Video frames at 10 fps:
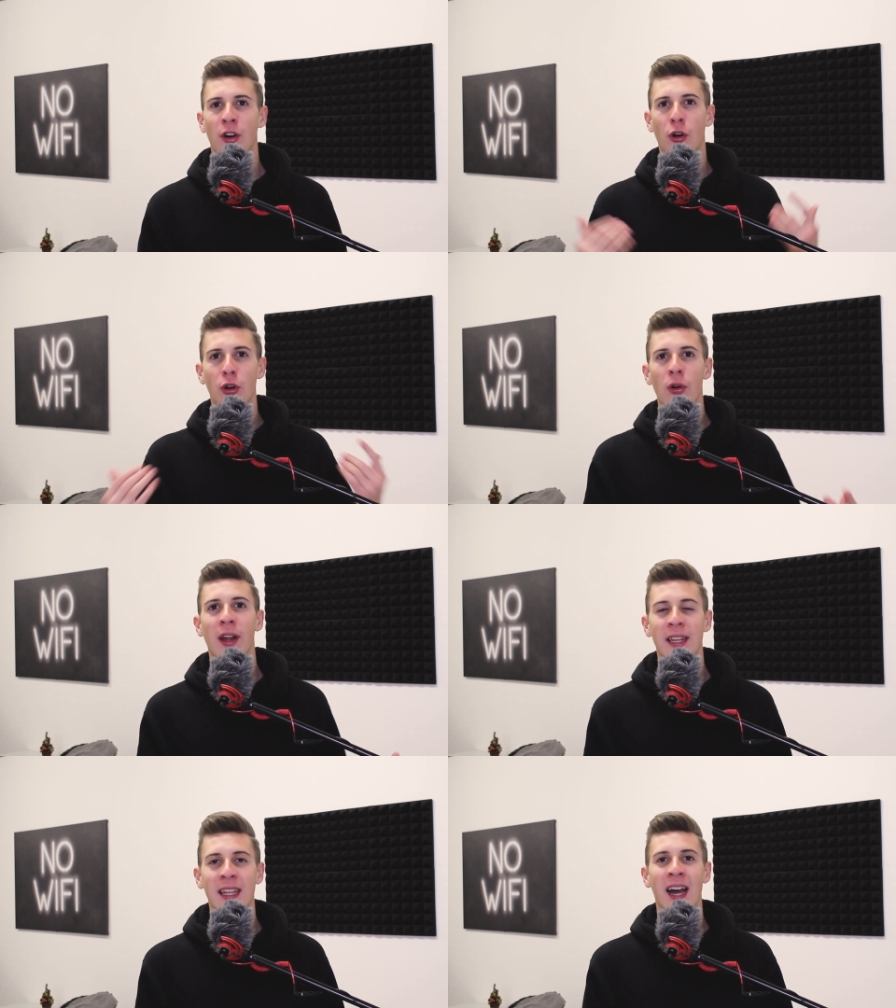or your
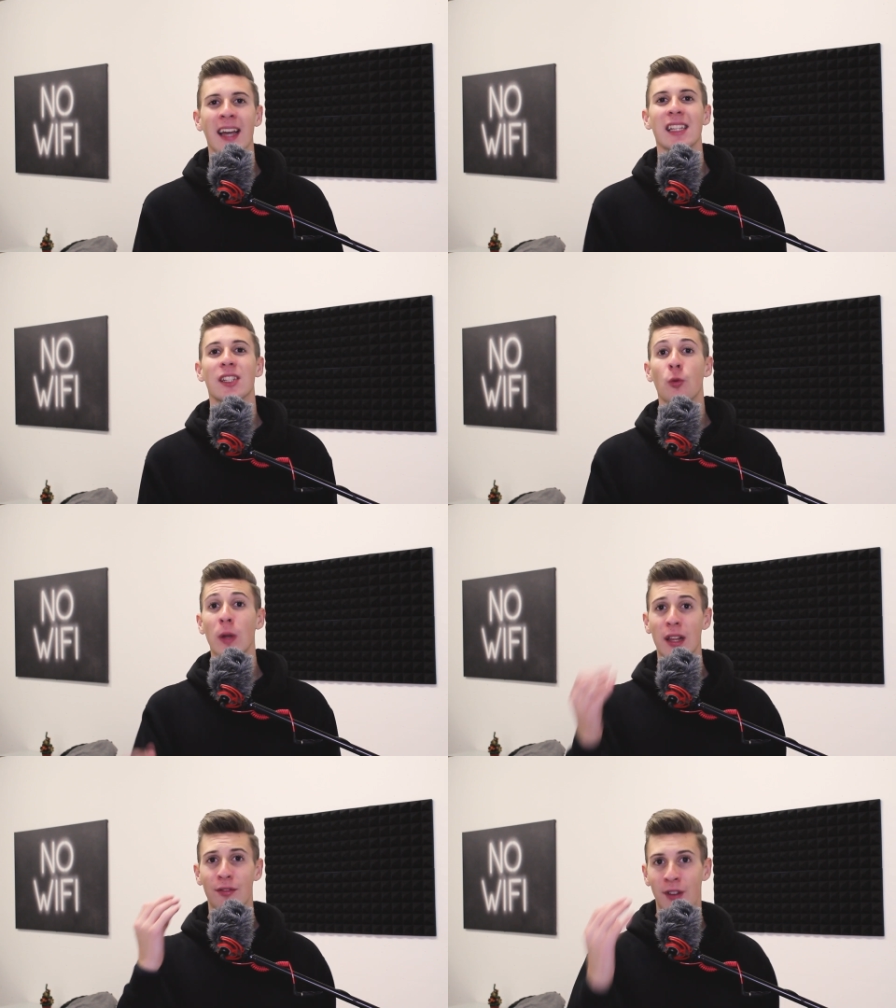idea is
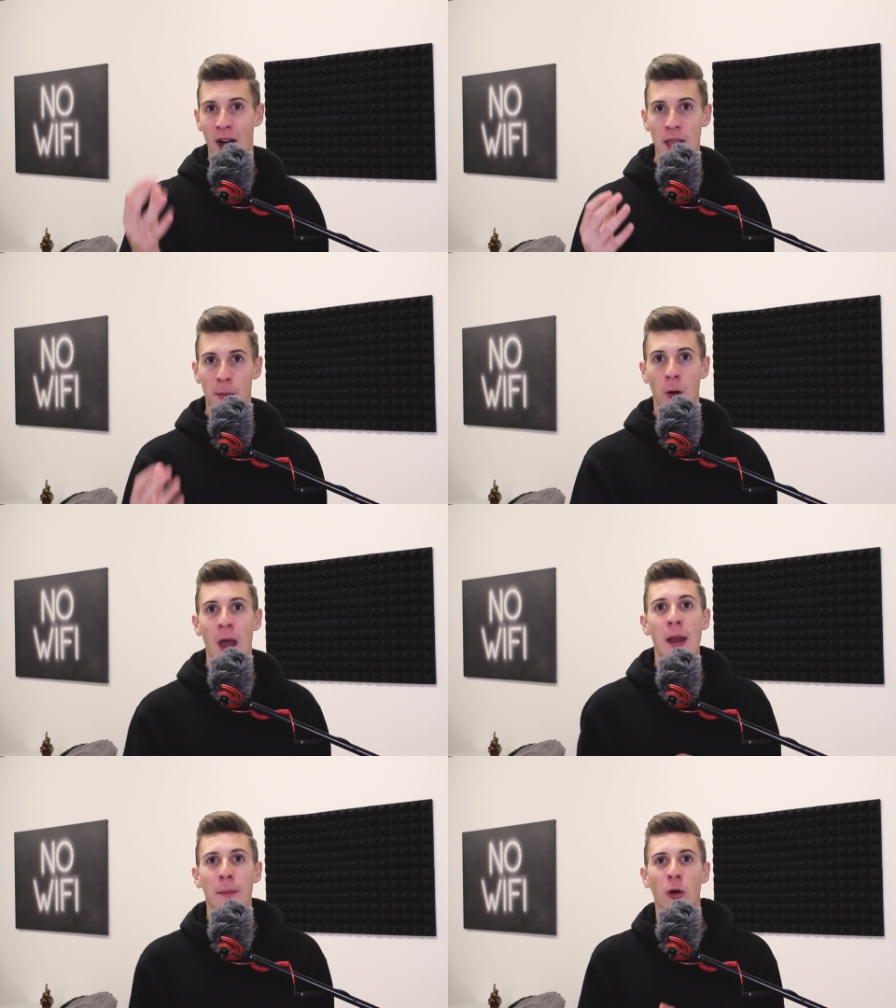really valuable
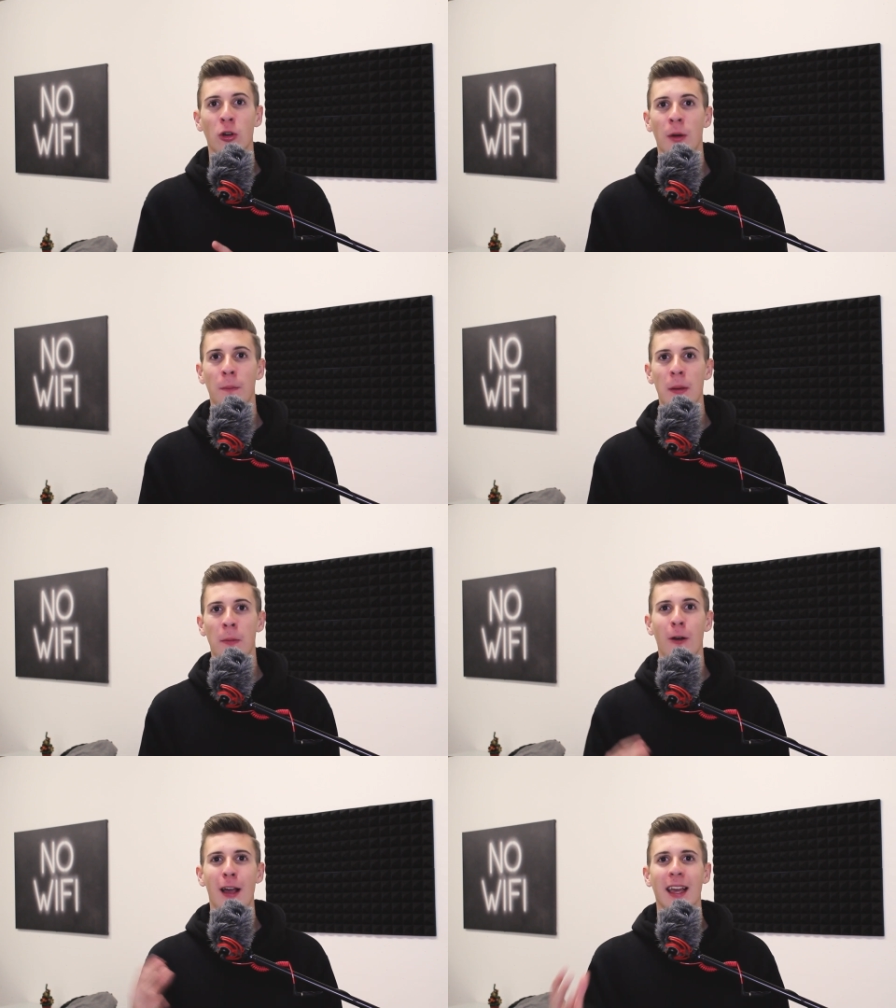and other
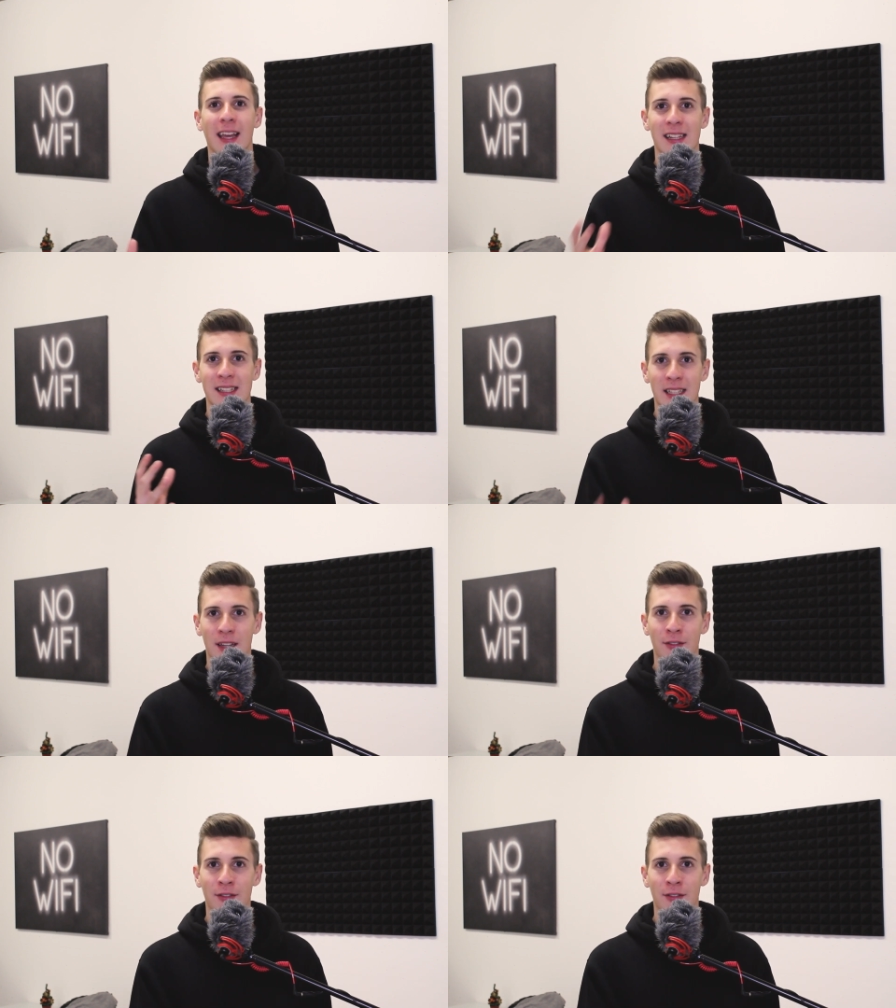people can see the